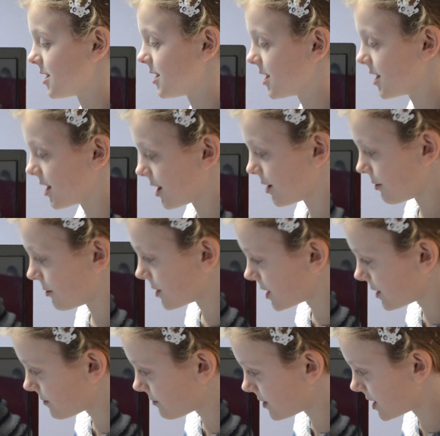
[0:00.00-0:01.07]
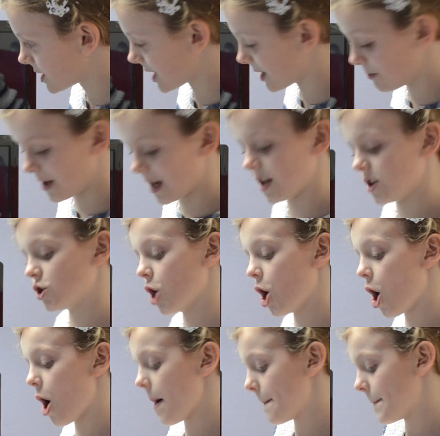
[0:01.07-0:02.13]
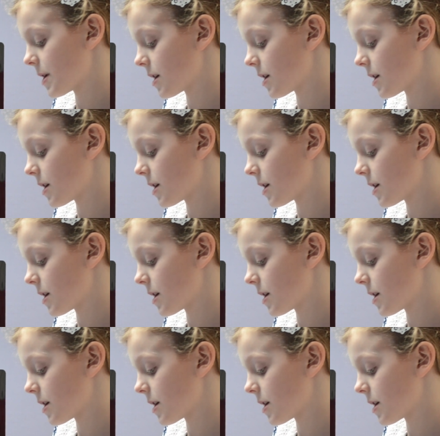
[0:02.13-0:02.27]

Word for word: Now, if we type in top,